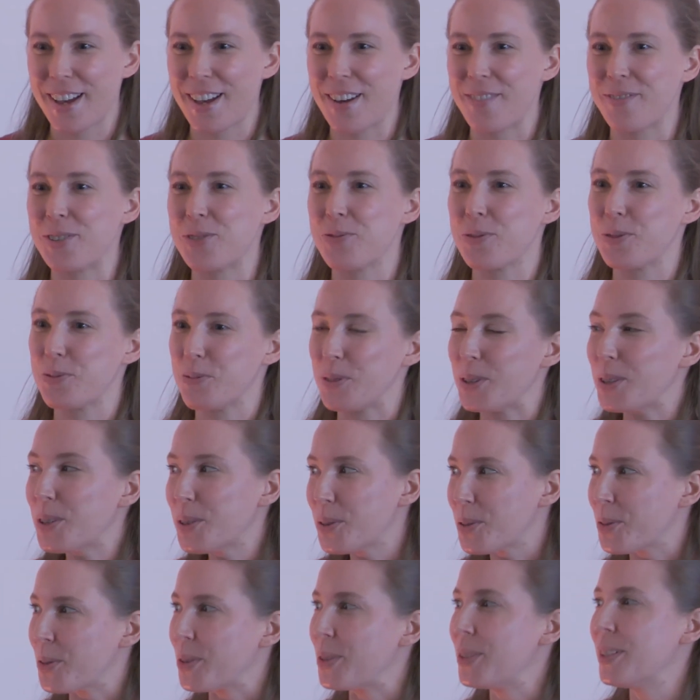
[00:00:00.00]
which was really
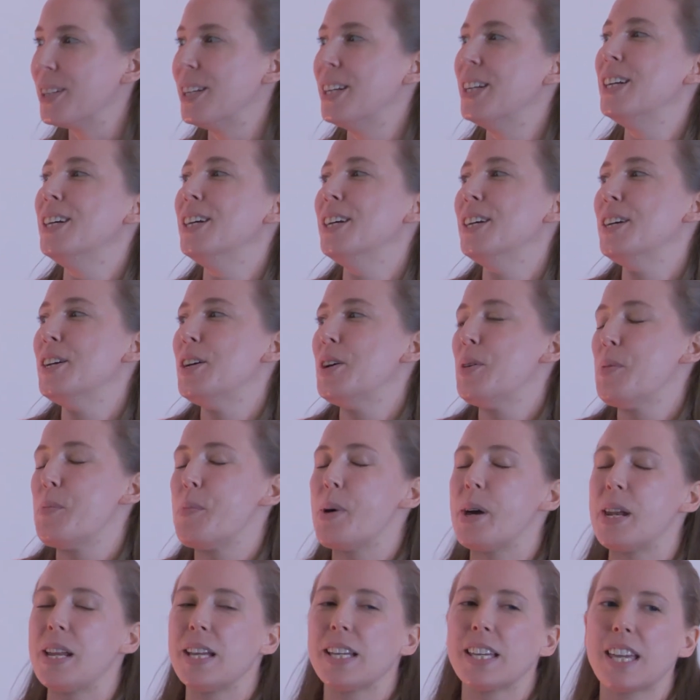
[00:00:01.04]
cool,
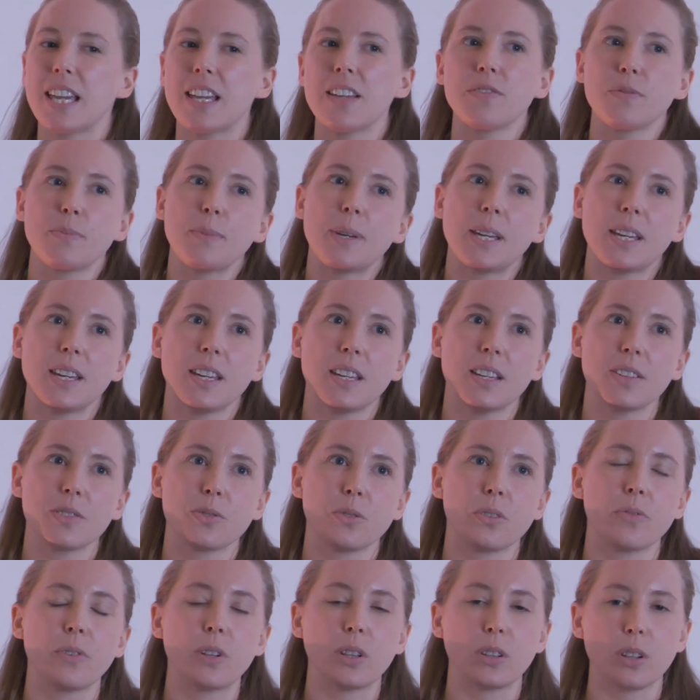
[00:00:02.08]
but it gave me
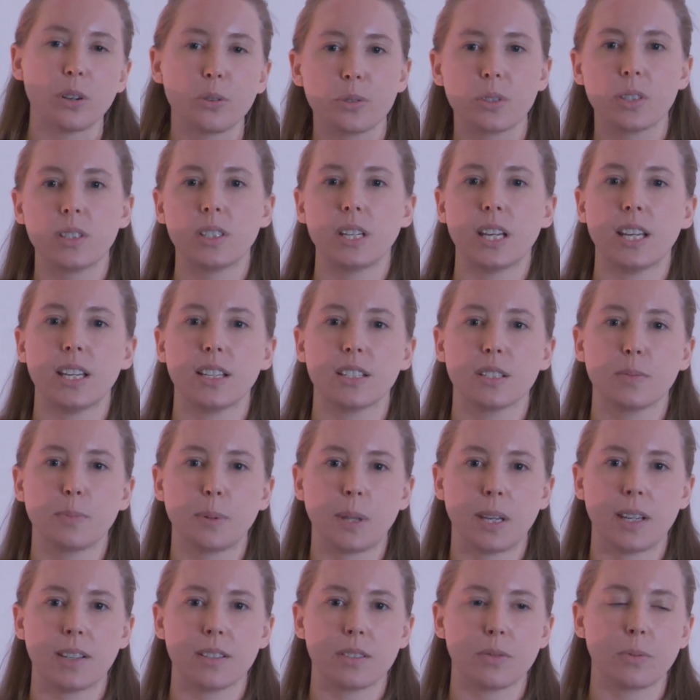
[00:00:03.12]
sort of a low stakes
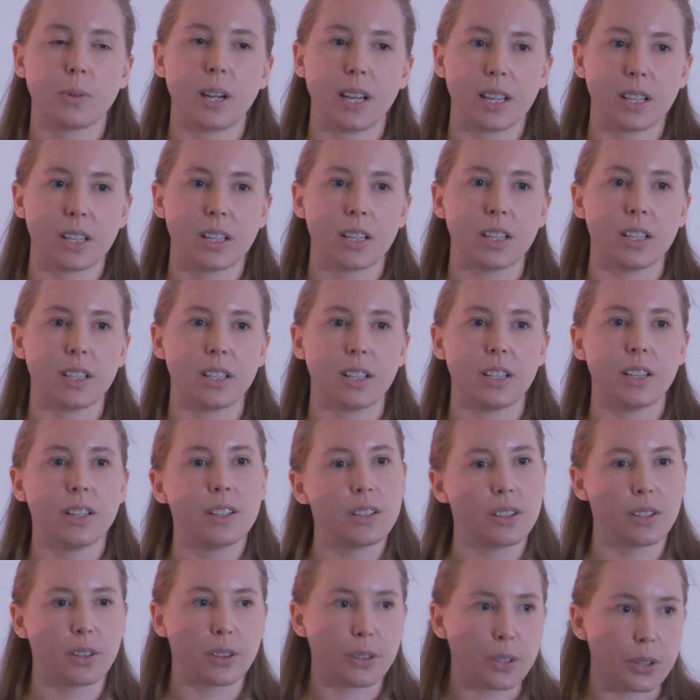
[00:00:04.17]
place where I could
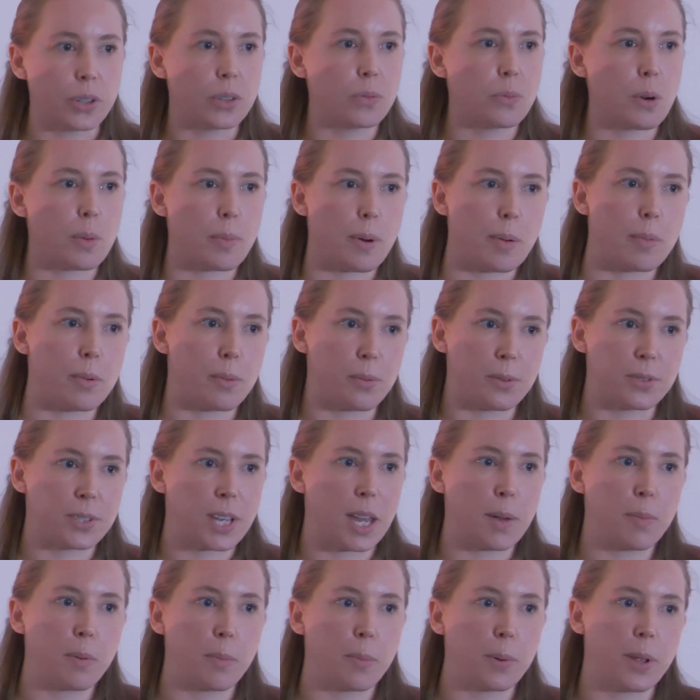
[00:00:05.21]
learn what Bubble was
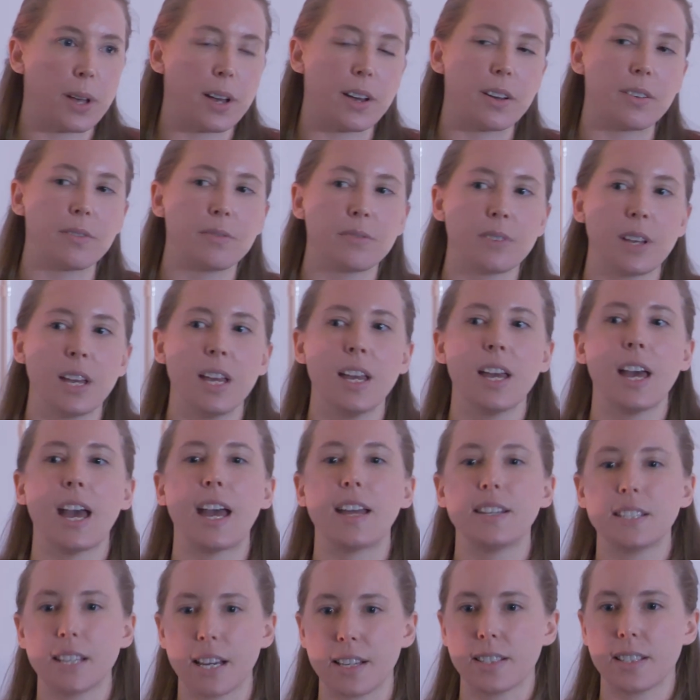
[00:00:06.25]
capable of
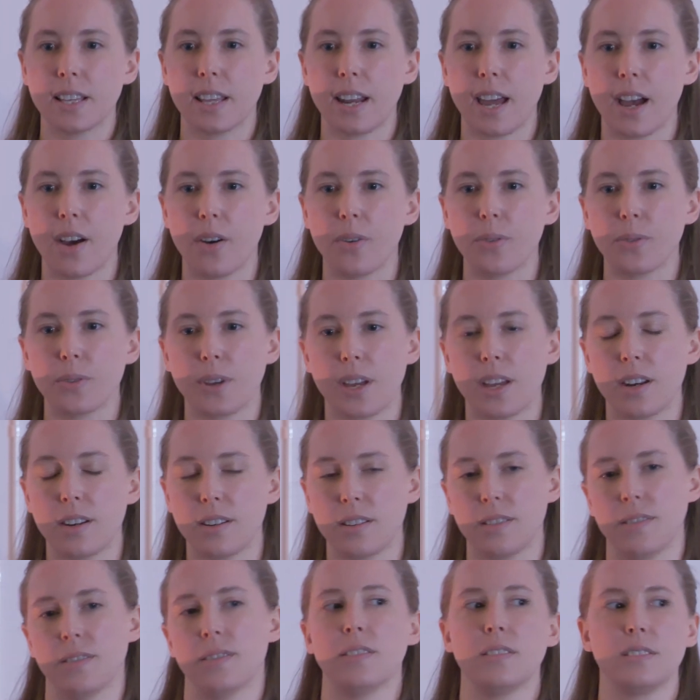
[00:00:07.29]
and test that out
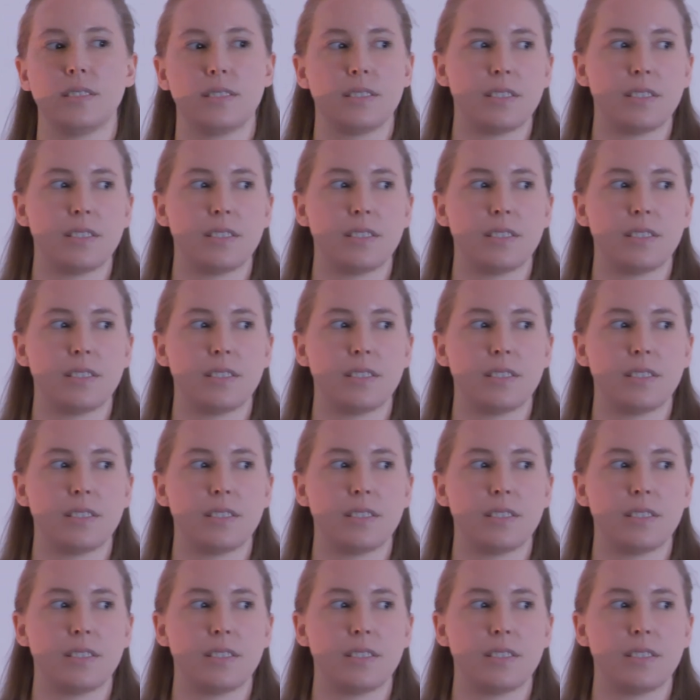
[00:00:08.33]
and